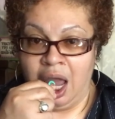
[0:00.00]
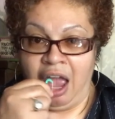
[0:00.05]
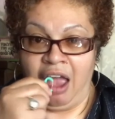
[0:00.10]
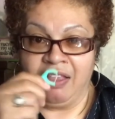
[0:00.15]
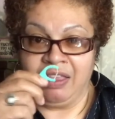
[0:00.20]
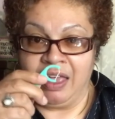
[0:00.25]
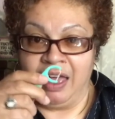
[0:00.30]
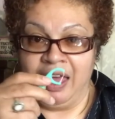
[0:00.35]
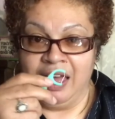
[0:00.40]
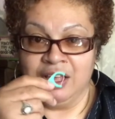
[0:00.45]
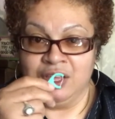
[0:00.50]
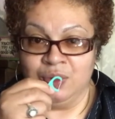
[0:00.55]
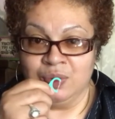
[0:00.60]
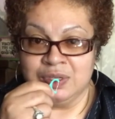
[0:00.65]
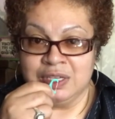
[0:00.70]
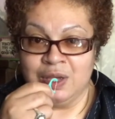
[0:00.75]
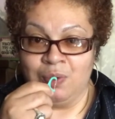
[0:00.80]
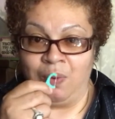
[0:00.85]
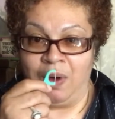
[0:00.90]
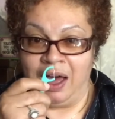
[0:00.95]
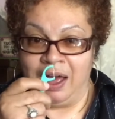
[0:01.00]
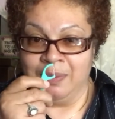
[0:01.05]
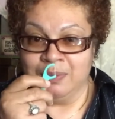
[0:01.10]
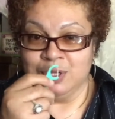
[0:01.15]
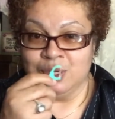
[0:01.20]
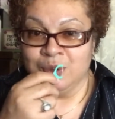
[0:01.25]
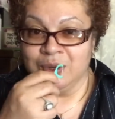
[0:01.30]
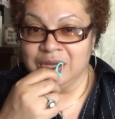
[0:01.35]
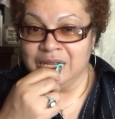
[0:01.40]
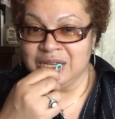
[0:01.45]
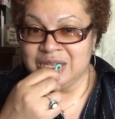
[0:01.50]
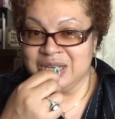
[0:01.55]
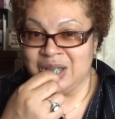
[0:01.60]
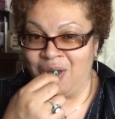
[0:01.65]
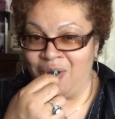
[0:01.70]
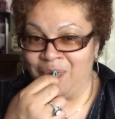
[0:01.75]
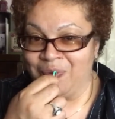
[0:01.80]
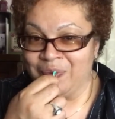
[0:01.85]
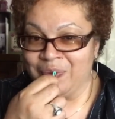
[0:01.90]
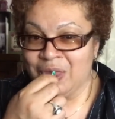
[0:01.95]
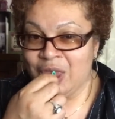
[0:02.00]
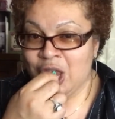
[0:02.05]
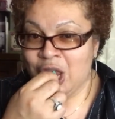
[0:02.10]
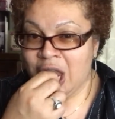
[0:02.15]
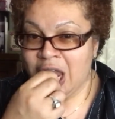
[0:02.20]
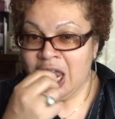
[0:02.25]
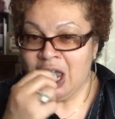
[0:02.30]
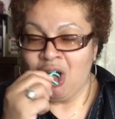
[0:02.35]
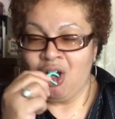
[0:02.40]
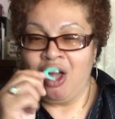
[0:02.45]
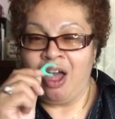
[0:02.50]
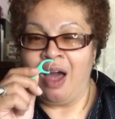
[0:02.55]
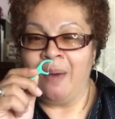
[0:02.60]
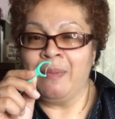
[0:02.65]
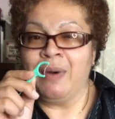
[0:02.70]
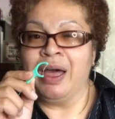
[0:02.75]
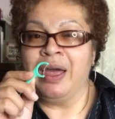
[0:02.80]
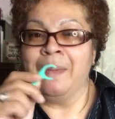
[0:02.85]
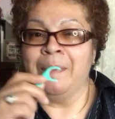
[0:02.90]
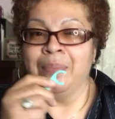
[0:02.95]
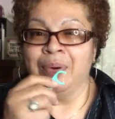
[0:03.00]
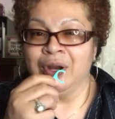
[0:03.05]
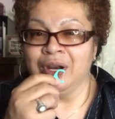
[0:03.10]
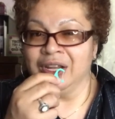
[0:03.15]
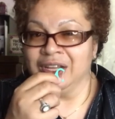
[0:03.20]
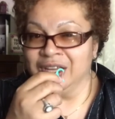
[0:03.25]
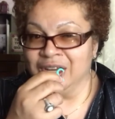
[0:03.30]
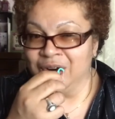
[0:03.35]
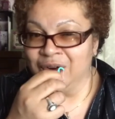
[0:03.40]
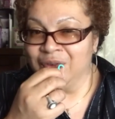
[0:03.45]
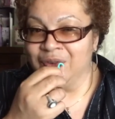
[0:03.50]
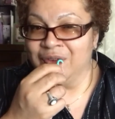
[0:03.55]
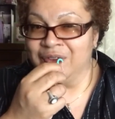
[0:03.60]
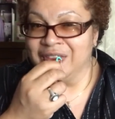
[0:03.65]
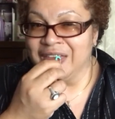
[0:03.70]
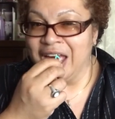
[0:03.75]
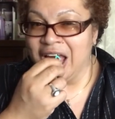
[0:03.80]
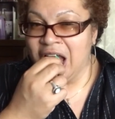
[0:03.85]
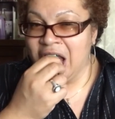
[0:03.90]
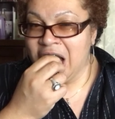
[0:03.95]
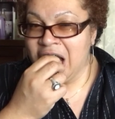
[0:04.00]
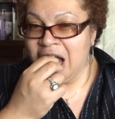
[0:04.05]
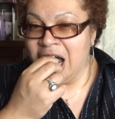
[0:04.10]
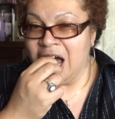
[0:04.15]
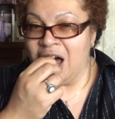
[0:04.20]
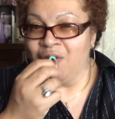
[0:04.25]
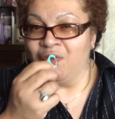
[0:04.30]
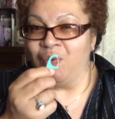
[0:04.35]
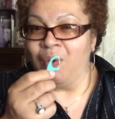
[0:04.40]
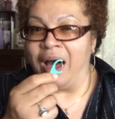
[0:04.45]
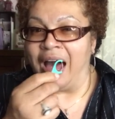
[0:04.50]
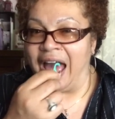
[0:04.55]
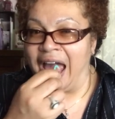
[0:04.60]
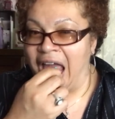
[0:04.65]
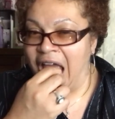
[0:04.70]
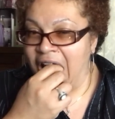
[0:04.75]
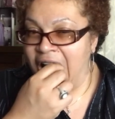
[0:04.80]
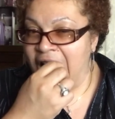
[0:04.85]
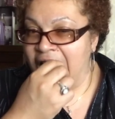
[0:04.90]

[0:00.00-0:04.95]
At the end, you'll see why I'm doing this. I'm going to input a little thing of why.